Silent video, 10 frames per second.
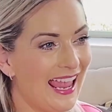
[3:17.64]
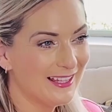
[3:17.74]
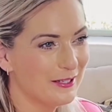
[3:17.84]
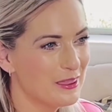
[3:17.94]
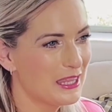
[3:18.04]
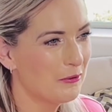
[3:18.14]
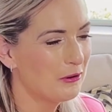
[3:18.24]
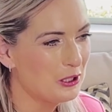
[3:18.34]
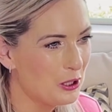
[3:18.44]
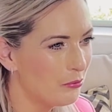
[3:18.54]
And the good thing with
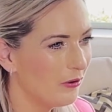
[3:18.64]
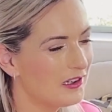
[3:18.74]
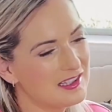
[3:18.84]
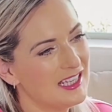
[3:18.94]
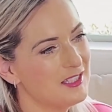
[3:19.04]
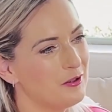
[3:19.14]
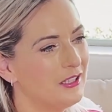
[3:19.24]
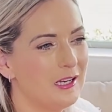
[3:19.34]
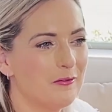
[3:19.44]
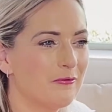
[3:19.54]
newborns is you
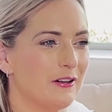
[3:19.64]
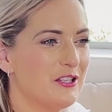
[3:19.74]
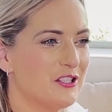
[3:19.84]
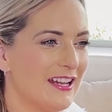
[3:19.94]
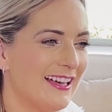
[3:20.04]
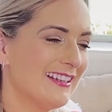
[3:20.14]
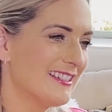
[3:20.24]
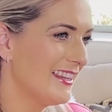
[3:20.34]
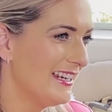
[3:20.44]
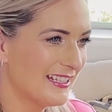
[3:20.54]
get a fresh start
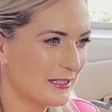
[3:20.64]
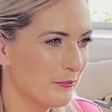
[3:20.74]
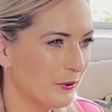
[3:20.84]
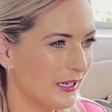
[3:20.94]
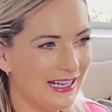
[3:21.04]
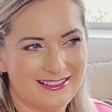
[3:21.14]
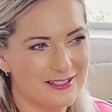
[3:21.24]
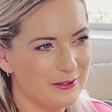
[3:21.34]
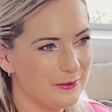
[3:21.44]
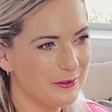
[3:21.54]
the next morning
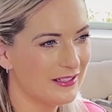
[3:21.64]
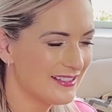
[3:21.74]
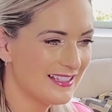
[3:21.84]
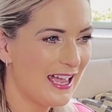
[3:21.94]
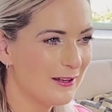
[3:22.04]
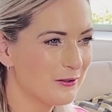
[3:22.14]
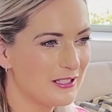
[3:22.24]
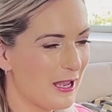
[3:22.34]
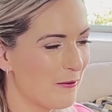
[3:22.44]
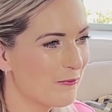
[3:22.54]
to start your
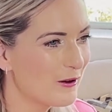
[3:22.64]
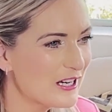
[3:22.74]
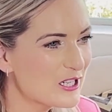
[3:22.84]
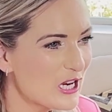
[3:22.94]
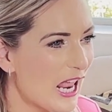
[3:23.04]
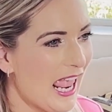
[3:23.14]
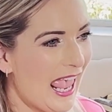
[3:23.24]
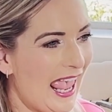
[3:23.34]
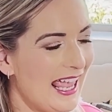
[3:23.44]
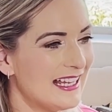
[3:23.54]
day afresh
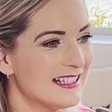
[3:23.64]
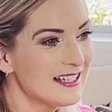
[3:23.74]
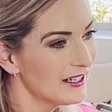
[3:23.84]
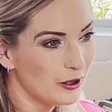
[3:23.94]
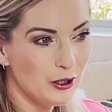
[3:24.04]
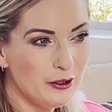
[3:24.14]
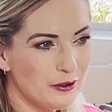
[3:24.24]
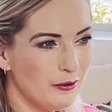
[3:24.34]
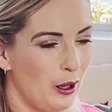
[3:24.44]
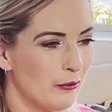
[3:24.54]
and
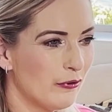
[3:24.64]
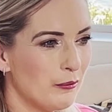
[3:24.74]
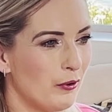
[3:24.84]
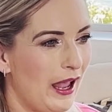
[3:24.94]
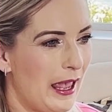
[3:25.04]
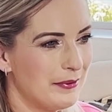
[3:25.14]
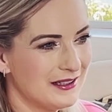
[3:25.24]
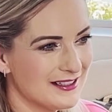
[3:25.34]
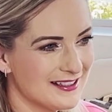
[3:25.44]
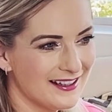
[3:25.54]
learn from what
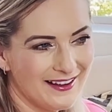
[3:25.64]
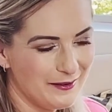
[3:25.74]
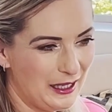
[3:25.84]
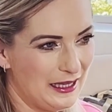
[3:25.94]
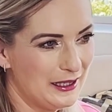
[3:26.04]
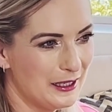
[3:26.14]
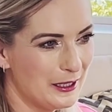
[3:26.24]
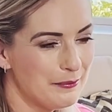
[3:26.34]
happened in the